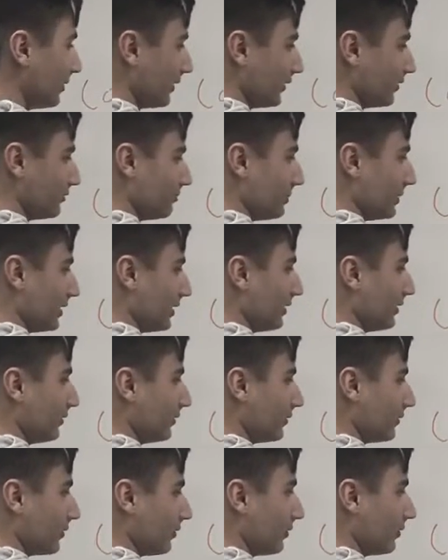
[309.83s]
is B
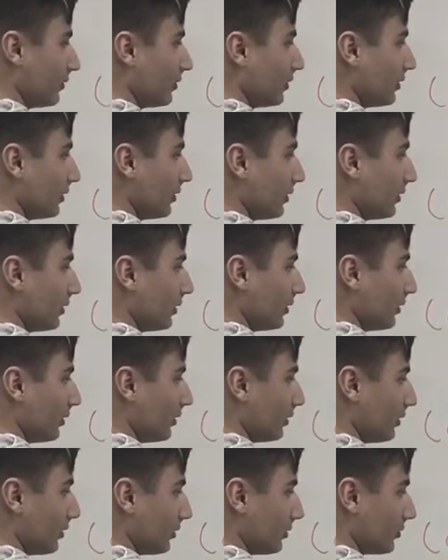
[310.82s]

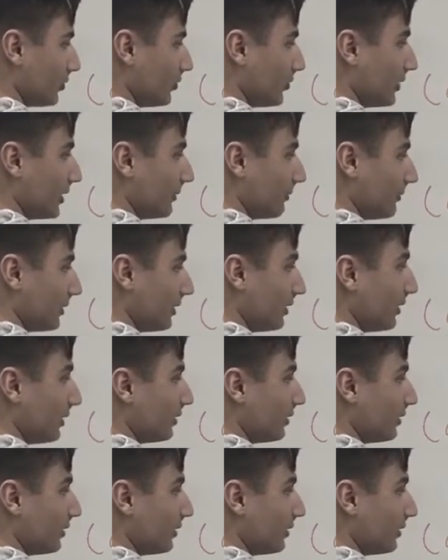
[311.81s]
So you get b,